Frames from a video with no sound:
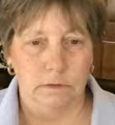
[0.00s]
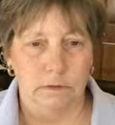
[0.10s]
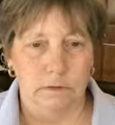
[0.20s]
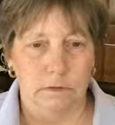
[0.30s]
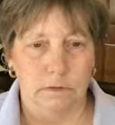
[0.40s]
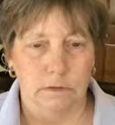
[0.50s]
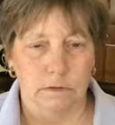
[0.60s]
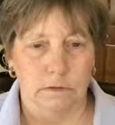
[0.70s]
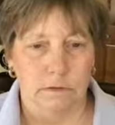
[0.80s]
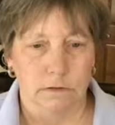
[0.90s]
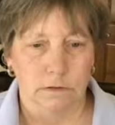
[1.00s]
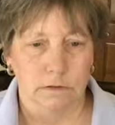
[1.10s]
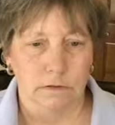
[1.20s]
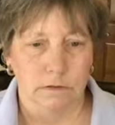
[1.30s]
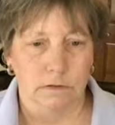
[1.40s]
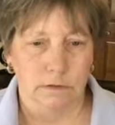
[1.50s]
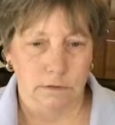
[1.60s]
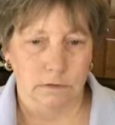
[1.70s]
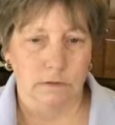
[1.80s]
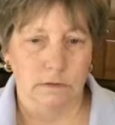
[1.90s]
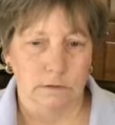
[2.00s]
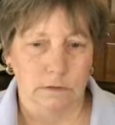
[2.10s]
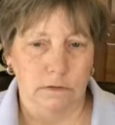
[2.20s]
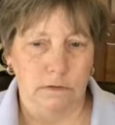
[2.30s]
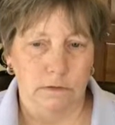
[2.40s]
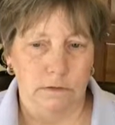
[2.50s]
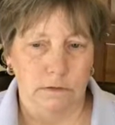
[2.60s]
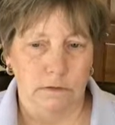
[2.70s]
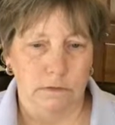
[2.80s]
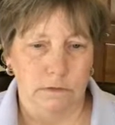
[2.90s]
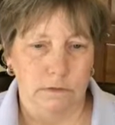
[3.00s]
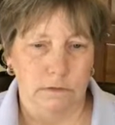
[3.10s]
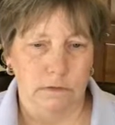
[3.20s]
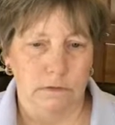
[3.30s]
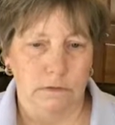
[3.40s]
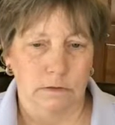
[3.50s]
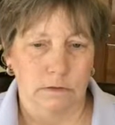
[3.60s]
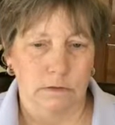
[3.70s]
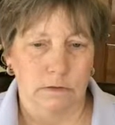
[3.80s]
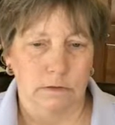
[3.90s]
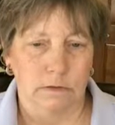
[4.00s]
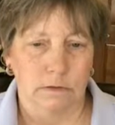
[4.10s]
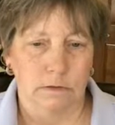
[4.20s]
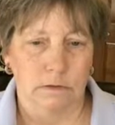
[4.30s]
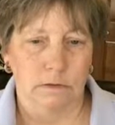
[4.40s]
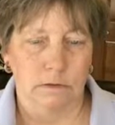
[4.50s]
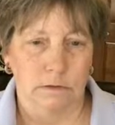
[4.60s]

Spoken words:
(not speaking)